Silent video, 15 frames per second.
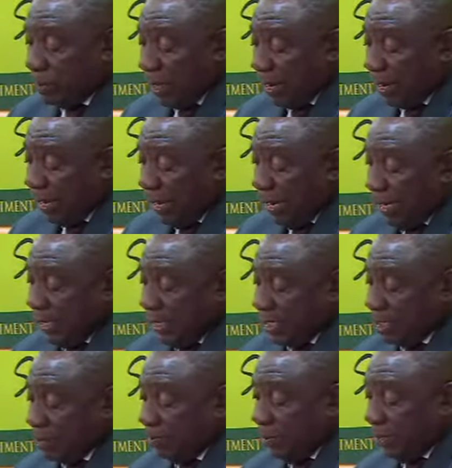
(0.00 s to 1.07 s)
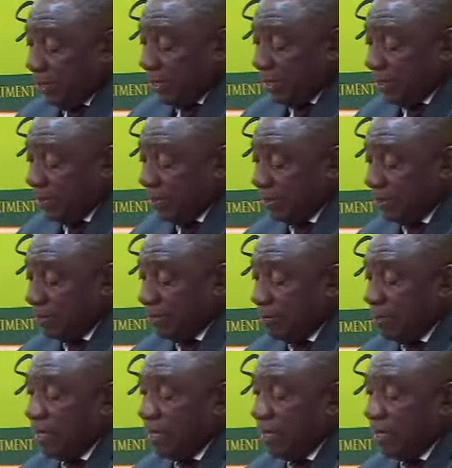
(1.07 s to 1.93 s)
again experience